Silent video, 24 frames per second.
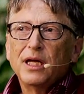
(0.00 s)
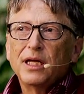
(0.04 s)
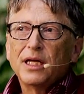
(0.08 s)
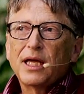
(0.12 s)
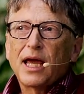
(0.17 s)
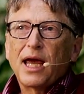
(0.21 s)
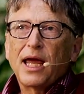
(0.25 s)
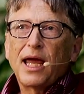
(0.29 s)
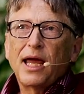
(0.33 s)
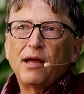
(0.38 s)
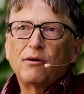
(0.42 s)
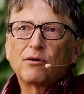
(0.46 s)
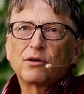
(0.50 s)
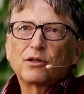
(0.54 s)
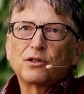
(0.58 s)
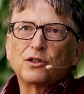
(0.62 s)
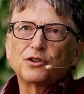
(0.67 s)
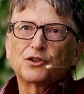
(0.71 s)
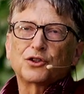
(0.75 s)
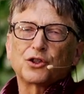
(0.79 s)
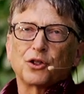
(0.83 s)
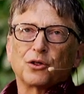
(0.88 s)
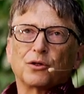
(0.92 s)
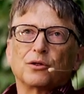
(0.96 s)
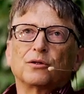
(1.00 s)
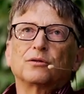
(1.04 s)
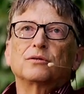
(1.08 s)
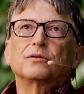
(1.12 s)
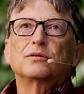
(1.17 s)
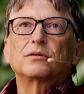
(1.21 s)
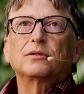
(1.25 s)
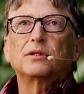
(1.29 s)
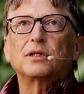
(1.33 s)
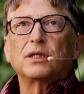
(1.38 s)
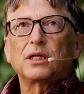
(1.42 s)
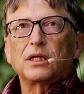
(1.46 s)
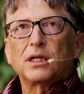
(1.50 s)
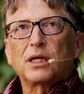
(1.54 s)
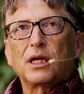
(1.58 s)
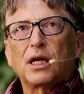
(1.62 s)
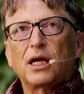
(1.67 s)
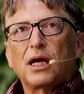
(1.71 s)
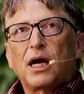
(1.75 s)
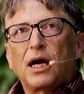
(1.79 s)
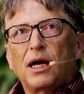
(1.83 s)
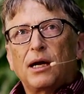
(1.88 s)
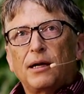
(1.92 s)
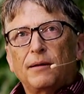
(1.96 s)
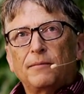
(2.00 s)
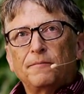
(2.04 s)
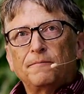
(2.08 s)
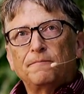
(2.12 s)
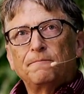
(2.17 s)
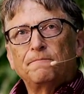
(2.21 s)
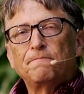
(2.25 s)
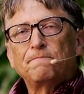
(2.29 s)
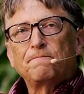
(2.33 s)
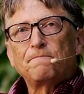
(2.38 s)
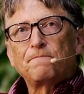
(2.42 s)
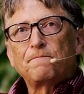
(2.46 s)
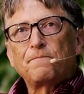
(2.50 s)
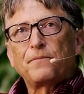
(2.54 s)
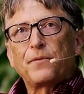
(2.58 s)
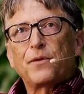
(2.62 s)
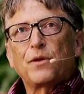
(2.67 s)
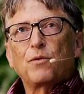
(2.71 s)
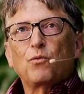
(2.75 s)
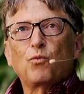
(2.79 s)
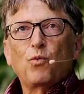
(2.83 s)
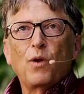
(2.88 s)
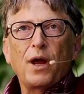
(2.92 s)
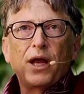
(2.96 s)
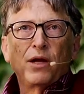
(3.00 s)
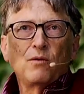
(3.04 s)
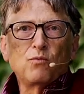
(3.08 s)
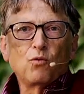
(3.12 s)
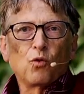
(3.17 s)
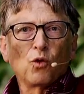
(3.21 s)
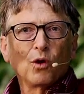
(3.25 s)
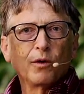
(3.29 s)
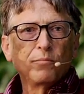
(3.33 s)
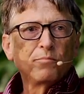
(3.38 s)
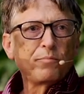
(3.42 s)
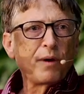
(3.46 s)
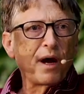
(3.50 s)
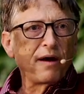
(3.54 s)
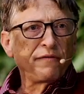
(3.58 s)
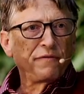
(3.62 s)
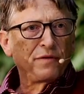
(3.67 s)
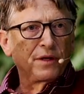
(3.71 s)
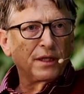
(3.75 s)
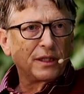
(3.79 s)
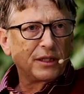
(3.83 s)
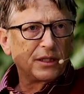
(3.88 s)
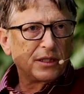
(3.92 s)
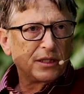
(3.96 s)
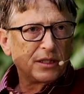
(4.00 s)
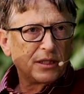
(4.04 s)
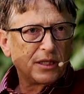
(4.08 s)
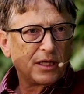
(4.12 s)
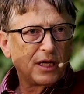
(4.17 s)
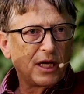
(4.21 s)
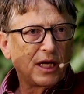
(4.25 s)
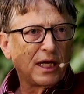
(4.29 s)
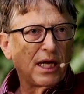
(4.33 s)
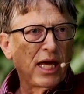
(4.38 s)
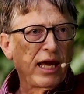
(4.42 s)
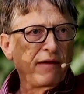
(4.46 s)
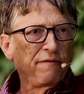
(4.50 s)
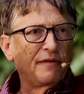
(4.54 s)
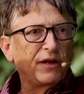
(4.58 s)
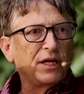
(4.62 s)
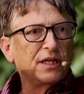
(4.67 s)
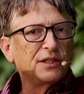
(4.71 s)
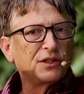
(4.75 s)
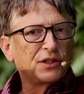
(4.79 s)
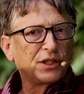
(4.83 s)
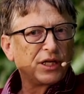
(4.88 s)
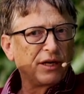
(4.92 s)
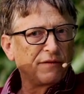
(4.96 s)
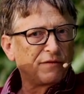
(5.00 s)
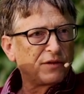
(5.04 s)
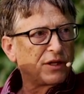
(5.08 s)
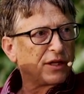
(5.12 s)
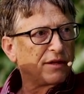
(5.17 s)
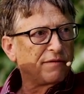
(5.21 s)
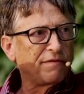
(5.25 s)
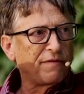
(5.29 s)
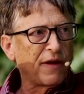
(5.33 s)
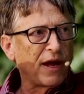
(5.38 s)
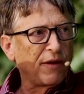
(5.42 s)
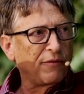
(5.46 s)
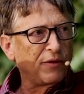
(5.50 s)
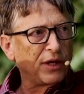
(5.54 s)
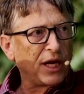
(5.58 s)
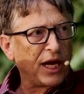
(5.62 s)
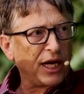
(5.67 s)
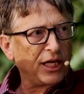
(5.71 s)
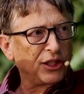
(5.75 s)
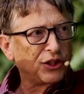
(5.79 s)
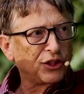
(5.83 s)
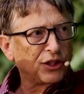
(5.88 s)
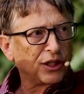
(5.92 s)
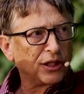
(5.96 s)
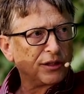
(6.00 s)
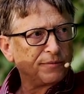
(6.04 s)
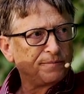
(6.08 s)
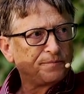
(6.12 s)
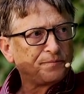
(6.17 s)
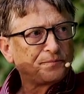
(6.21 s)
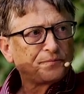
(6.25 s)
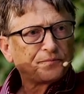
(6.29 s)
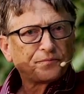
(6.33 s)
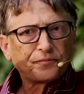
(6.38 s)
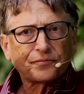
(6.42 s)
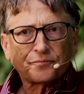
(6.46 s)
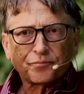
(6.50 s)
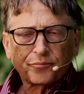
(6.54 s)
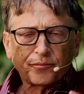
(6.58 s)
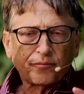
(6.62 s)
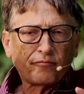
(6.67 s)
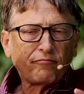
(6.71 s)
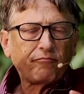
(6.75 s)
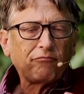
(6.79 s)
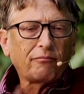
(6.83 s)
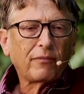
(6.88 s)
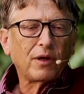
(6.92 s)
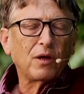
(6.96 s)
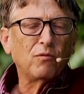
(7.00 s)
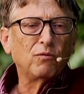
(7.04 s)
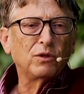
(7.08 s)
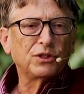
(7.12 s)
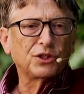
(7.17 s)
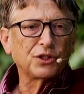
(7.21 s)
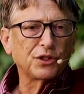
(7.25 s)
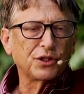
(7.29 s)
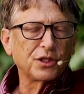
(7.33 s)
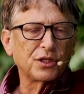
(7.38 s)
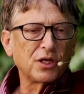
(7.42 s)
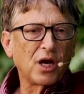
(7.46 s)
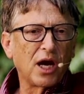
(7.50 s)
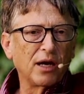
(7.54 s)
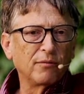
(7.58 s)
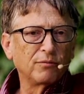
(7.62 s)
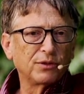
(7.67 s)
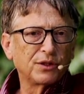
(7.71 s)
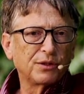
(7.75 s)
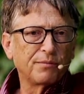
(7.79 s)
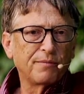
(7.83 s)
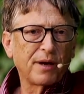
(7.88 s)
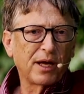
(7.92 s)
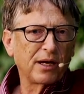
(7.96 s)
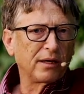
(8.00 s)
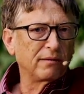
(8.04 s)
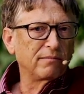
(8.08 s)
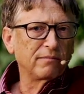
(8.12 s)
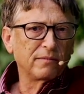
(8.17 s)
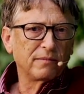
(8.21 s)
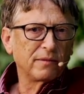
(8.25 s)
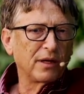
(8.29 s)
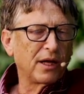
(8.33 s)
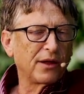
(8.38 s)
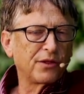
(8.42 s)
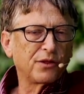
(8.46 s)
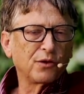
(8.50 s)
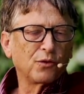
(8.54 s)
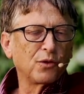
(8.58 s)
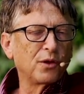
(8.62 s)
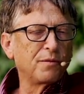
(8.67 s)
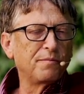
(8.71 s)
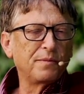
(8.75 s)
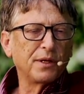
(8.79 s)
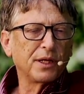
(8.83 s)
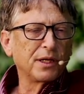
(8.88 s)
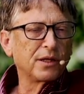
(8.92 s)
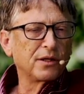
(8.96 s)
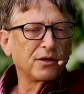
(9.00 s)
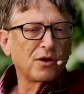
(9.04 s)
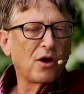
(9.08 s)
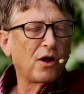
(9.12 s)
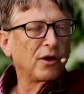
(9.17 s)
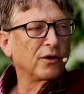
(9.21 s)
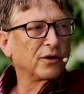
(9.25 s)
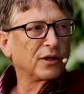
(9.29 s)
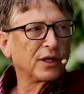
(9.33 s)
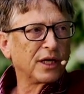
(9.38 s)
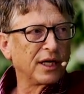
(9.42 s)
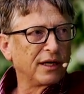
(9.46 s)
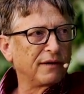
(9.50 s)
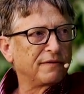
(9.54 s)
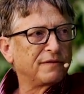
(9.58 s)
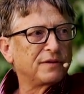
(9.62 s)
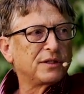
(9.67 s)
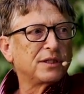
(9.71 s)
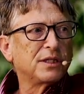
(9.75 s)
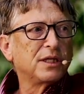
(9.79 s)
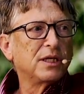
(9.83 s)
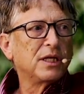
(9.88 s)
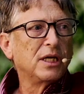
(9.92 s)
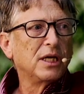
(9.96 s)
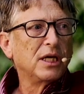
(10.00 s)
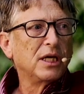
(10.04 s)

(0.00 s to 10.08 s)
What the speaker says: Yeah, agriculture, when Warren Buffett gave his gift to the Foundation, which at the time was about a $30 billion gift,